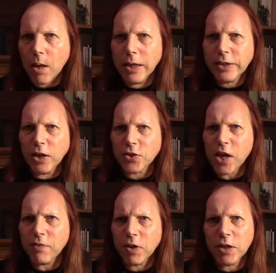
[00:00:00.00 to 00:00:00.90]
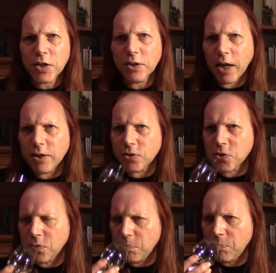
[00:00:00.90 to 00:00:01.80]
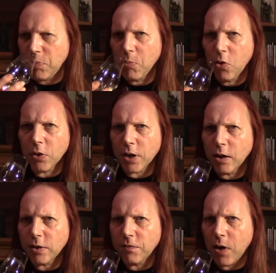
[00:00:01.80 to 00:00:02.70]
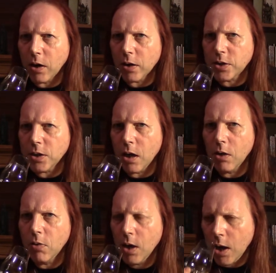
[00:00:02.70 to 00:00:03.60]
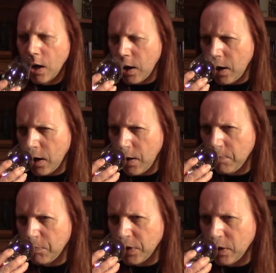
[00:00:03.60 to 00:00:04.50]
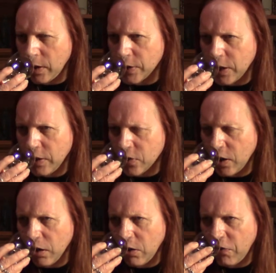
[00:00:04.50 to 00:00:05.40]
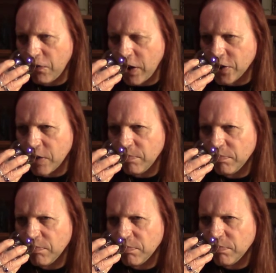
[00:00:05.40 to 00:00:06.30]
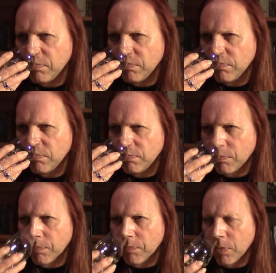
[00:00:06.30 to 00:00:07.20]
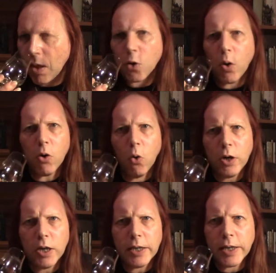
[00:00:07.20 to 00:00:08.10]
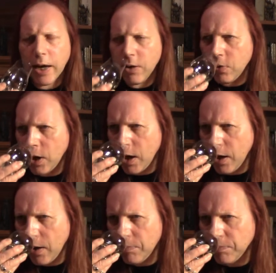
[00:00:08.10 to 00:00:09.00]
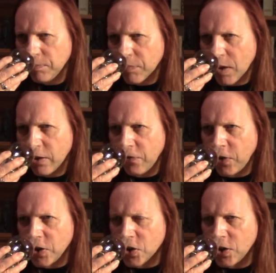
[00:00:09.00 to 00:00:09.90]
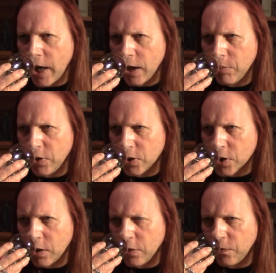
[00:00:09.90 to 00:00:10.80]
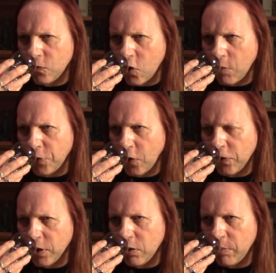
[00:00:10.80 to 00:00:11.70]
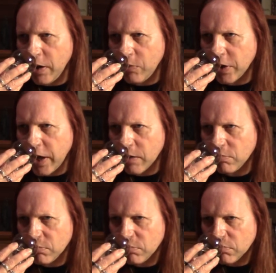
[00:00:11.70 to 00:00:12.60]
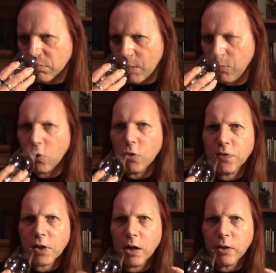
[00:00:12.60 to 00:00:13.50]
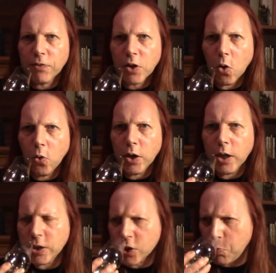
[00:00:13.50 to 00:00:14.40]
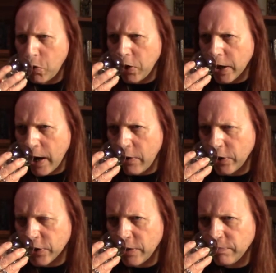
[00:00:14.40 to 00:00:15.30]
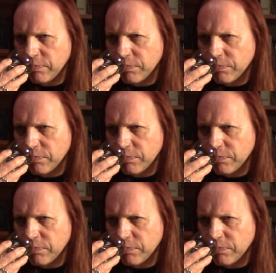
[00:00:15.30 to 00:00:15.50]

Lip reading: It does have, like I said, that sort of Bomori kind of violety note, but like I said, it's a lot fresher. Quite oily now. The fresh element has kind of dropped off a little bit, and we're getting more of the kind of the oily spirit character.